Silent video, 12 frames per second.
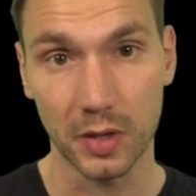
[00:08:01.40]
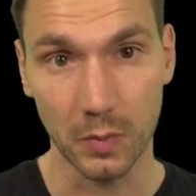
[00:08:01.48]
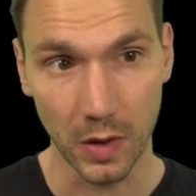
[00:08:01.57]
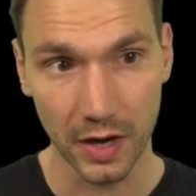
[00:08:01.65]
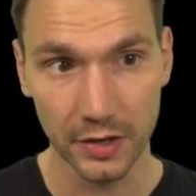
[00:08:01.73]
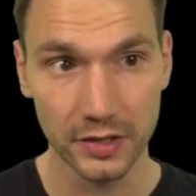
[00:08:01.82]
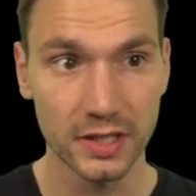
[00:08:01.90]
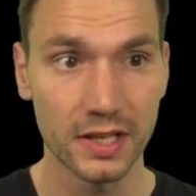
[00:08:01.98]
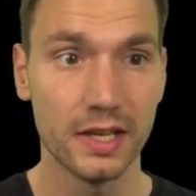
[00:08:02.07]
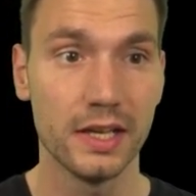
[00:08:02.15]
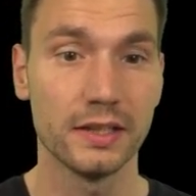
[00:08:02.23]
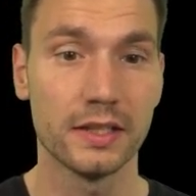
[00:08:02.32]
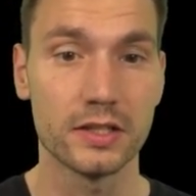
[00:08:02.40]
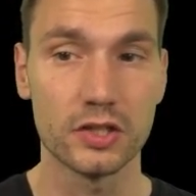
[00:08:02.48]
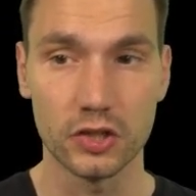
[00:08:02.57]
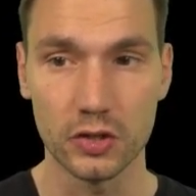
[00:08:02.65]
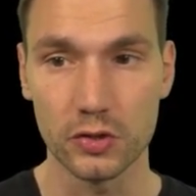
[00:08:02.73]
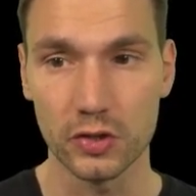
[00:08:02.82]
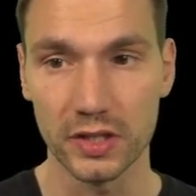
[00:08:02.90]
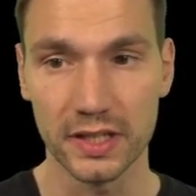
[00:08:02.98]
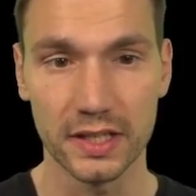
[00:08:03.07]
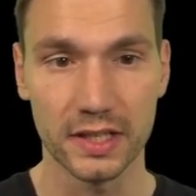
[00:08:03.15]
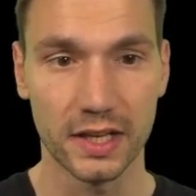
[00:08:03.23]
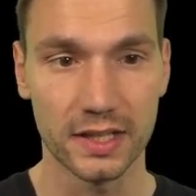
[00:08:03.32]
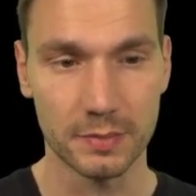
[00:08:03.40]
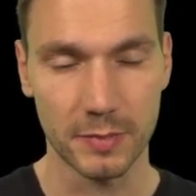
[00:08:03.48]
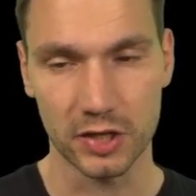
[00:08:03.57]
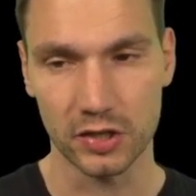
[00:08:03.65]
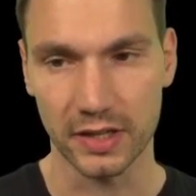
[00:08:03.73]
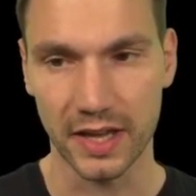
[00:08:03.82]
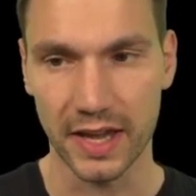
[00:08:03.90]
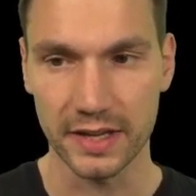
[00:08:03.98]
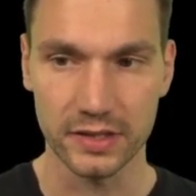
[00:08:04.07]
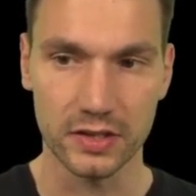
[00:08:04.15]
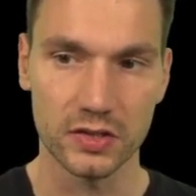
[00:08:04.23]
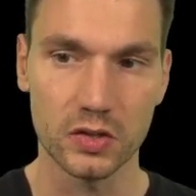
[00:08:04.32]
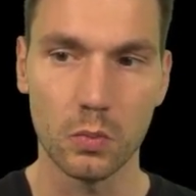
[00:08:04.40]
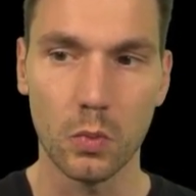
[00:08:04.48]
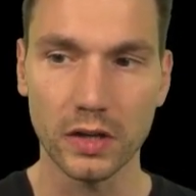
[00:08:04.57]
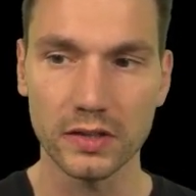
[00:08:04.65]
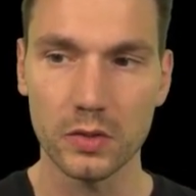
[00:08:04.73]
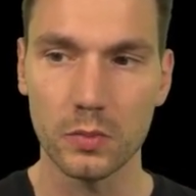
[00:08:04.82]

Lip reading: required. This is usually a special case. So what